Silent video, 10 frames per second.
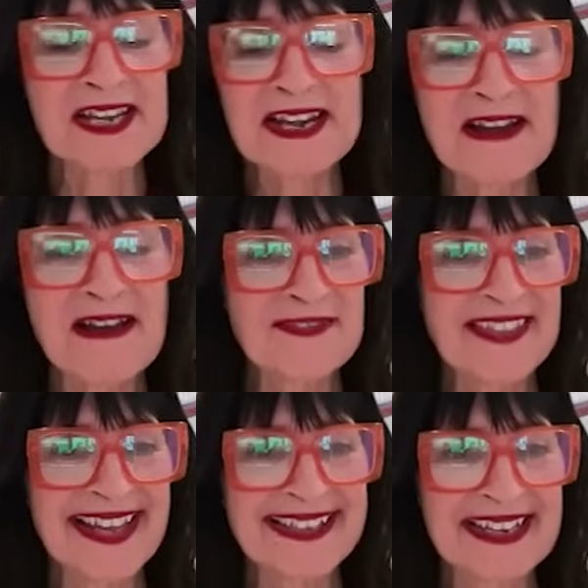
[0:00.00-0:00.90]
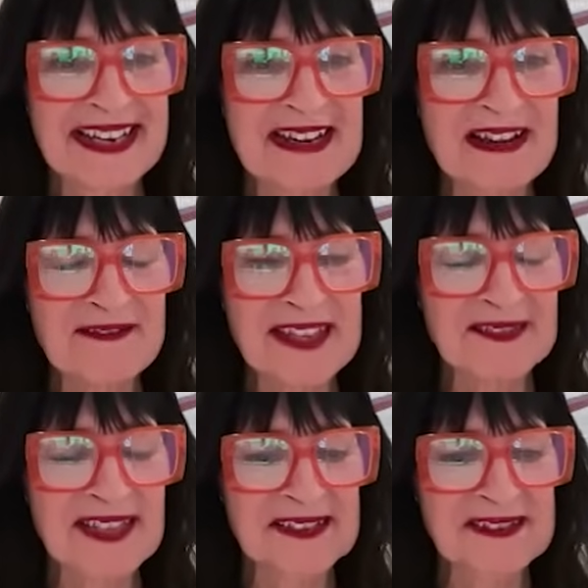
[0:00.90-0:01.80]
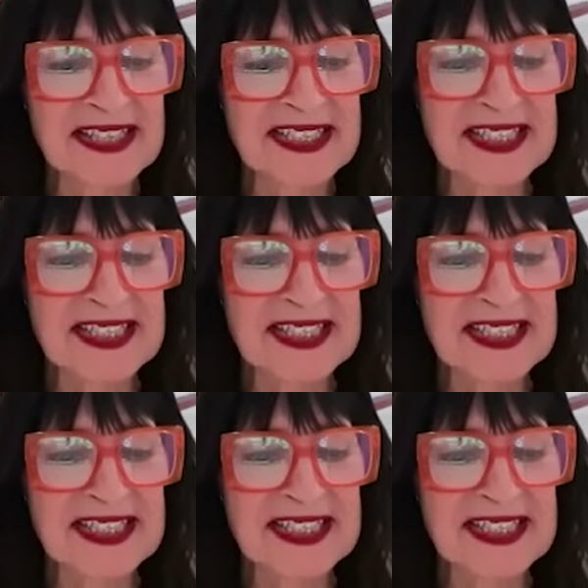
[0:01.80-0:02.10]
I love that. I love that. That that is